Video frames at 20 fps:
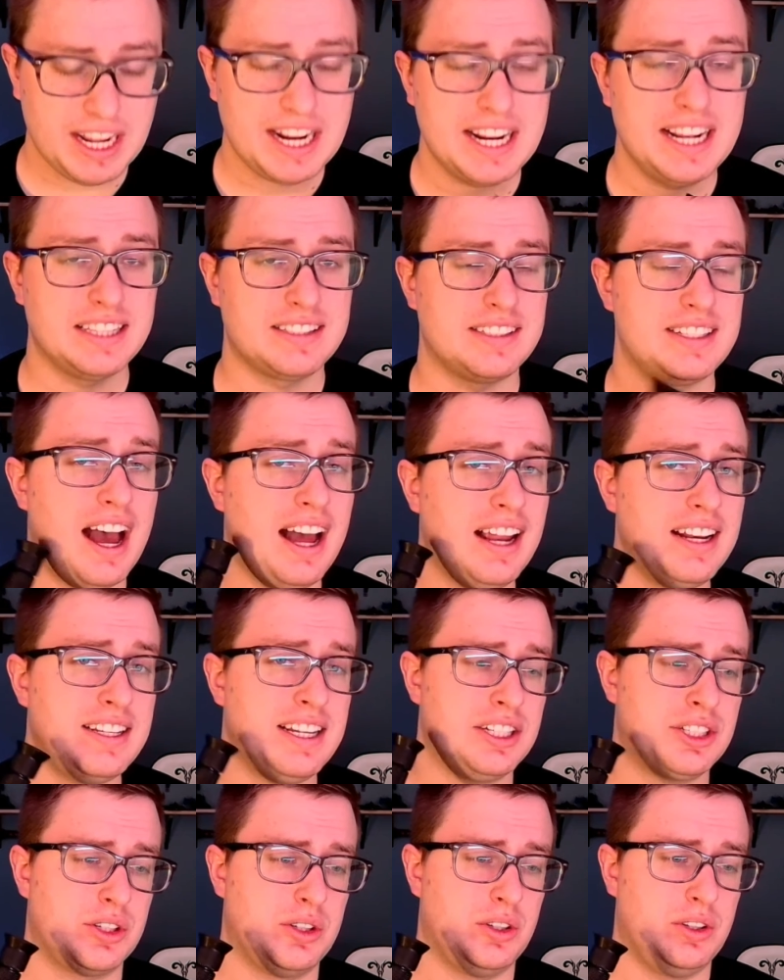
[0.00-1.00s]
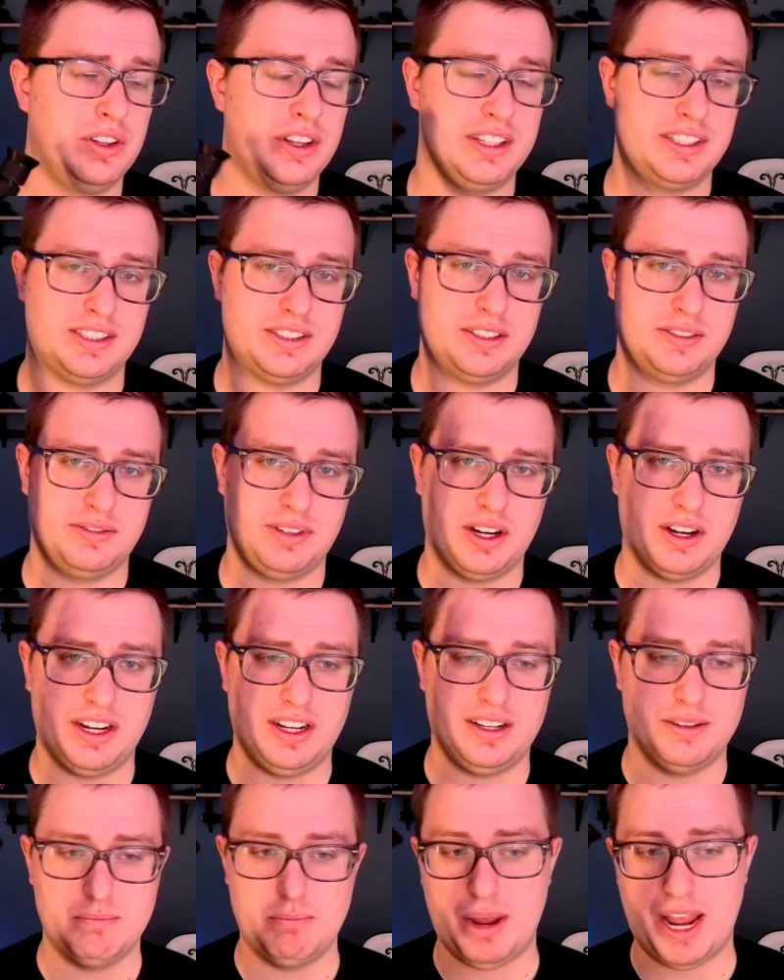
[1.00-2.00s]
It's not digital. This is a
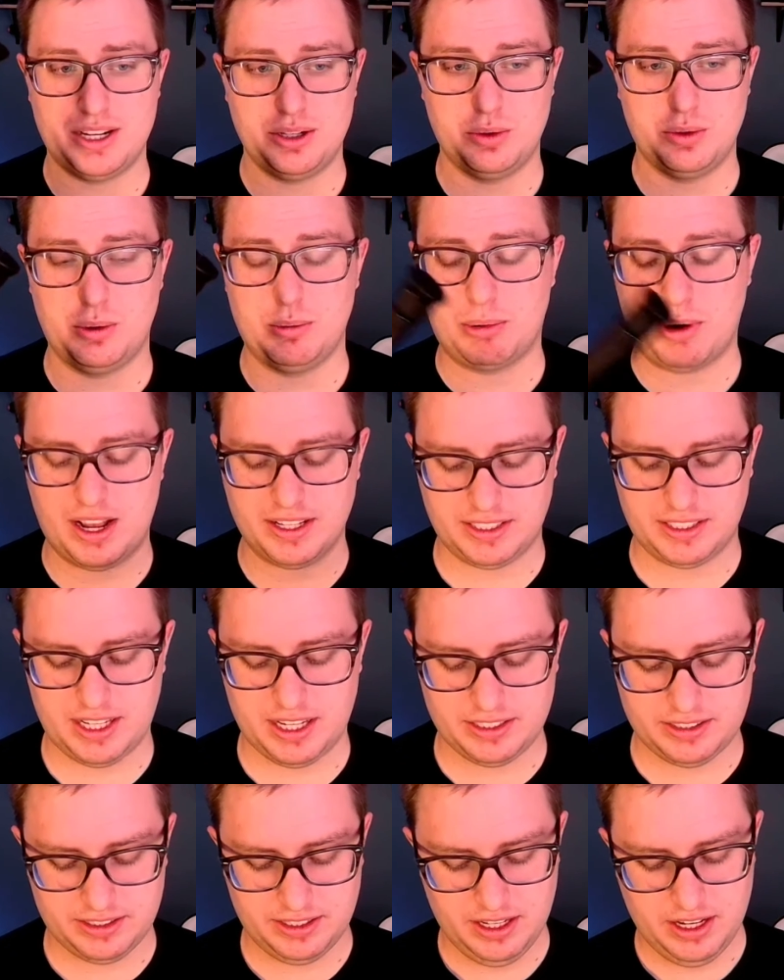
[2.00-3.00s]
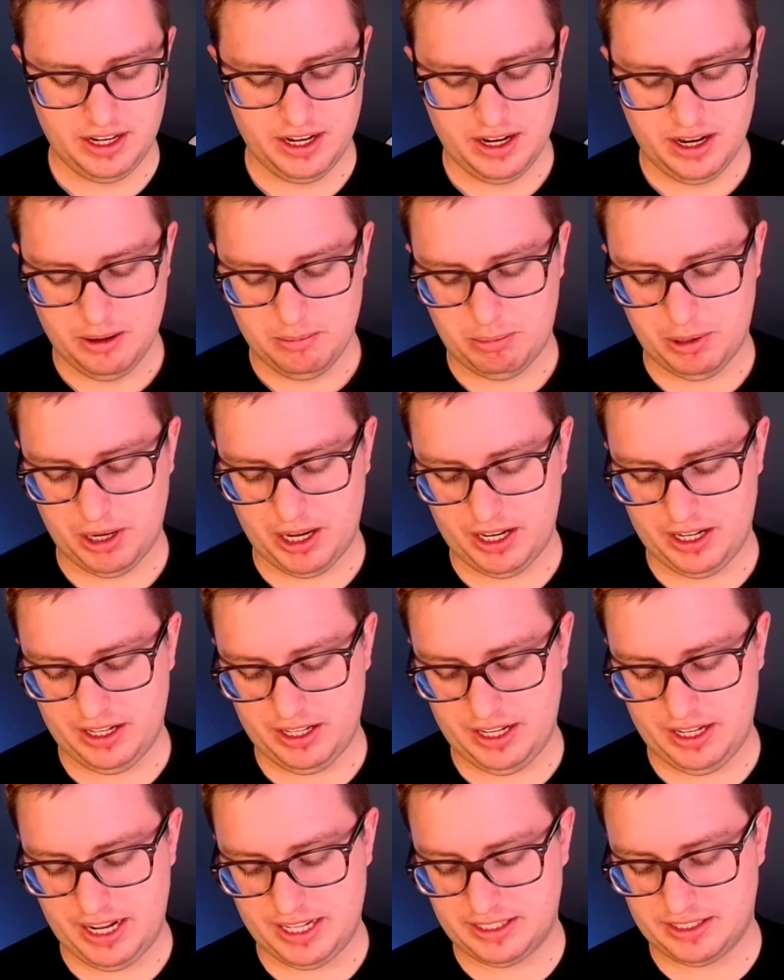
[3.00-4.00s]
very manual process, but
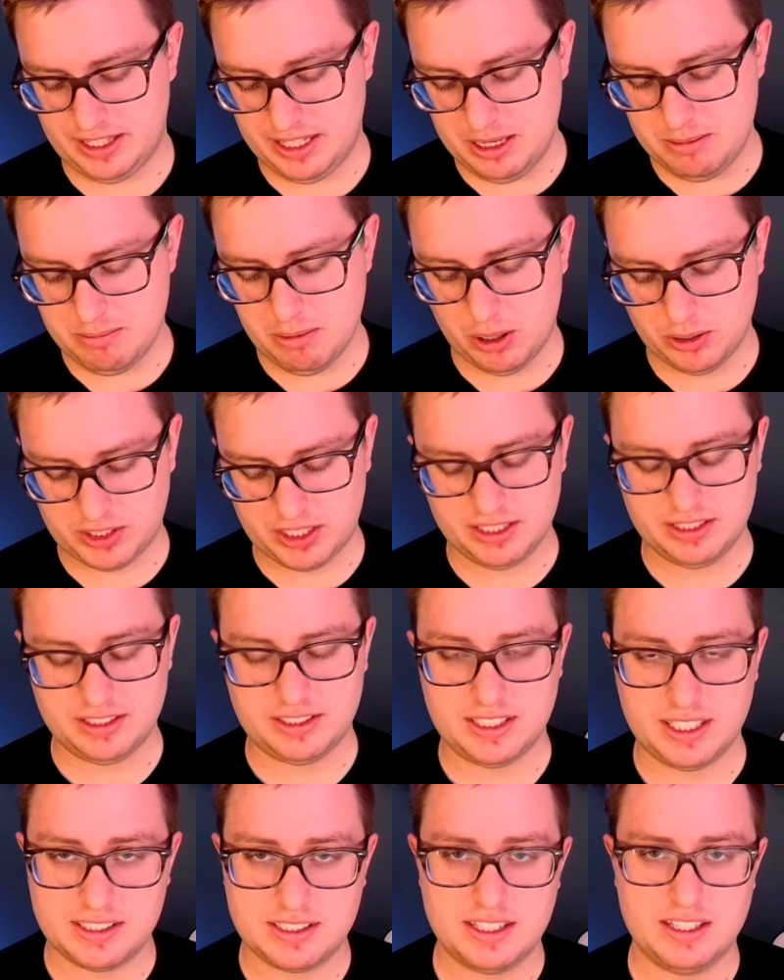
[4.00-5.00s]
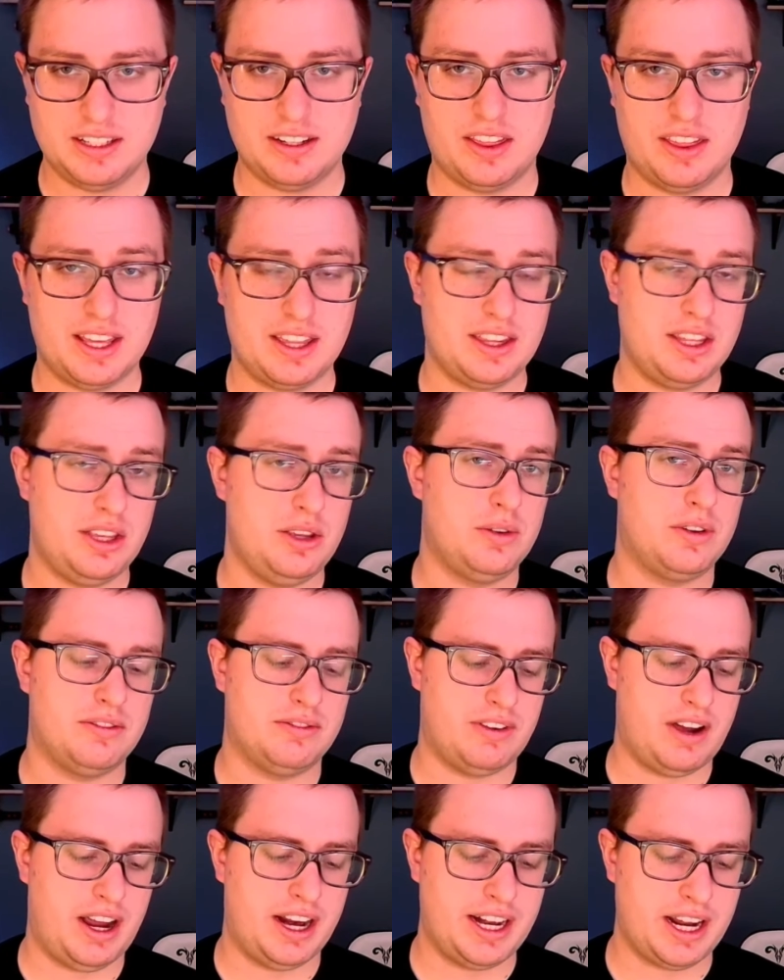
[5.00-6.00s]
it's the most consistent thing that you can
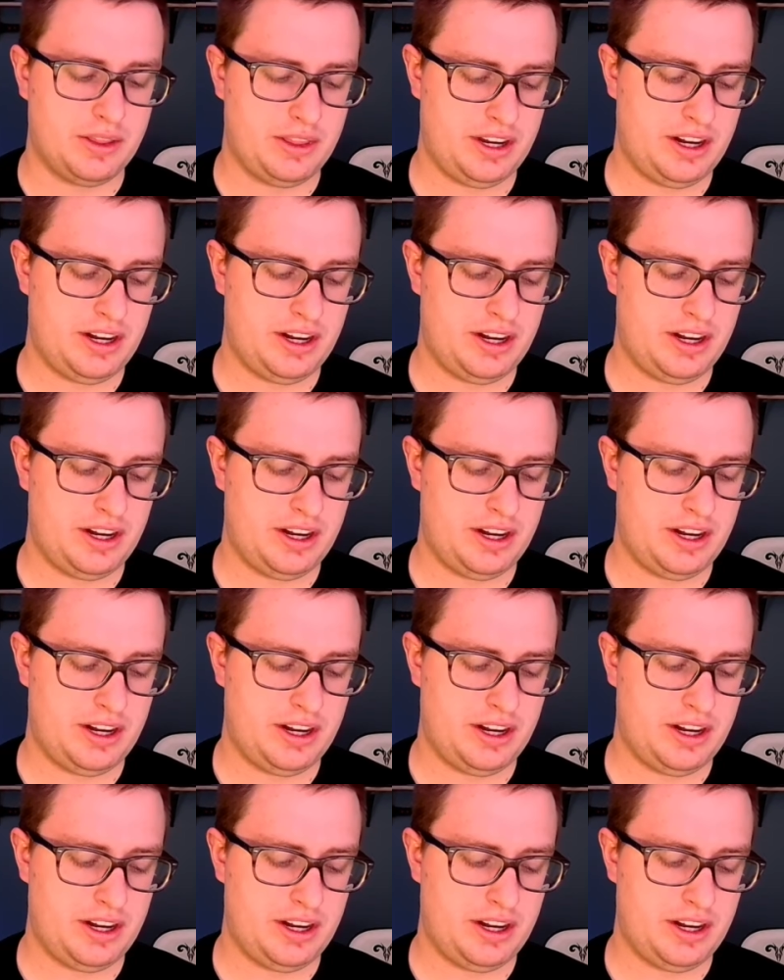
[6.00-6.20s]
find out